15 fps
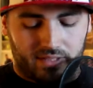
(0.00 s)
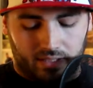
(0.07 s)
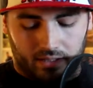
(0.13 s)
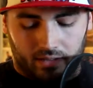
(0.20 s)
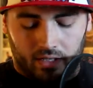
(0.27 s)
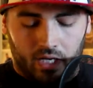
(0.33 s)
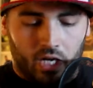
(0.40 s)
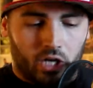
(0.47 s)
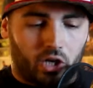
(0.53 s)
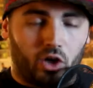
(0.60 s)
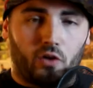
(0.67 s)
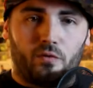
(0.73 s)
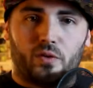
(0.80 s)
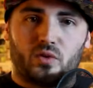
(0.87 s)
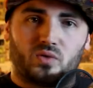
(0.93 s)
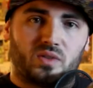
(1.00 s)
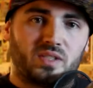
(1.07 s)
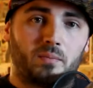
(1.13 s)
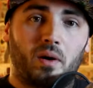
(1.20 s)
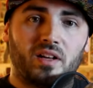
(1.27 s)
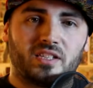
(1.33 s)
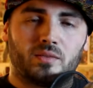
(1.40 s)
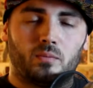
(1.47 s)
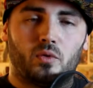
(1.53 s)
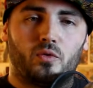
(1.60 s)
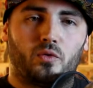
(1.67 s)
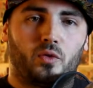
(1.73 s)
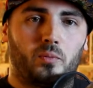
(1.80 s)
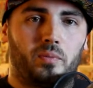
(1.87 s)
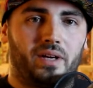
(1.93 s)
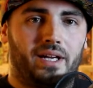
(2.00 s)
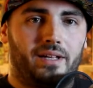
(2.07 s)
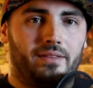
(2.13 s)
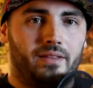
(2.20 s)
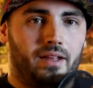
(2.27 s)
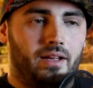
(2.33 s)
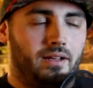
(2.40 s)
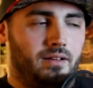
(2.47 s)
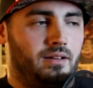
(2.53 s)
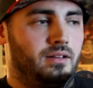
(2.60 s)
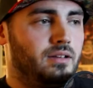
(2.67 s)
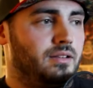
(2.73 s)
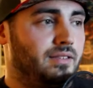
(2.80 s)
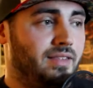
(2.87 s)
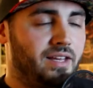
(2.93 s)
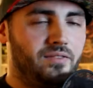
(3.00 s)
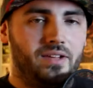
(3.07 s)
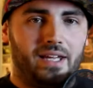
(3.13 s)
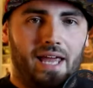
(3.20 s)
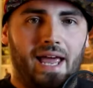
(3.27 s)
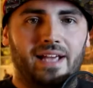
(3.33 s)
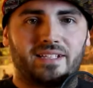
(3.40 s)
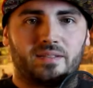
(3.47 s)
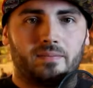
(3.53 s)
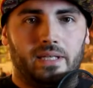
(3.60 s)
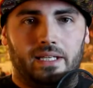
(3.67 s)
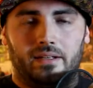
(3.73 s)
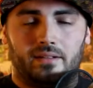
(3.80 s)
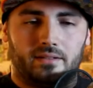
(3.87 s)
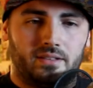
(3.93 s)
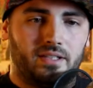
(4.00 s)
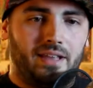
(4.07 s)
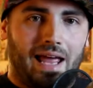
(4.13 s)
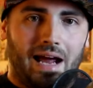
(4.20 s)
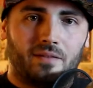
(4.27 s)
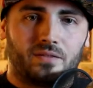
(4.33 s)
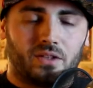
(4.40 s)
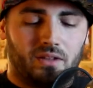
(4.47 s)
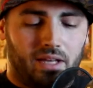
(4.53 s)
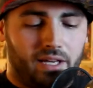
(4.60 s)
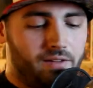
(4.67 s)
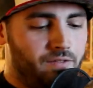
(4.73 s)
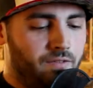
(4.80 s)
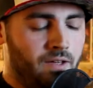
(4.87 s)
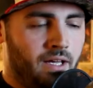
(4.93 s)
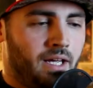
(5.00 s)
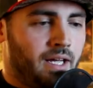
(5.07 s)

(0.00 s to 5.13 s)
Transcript: And Kurt feels responsible for bringing the living X-Men to the afterlife,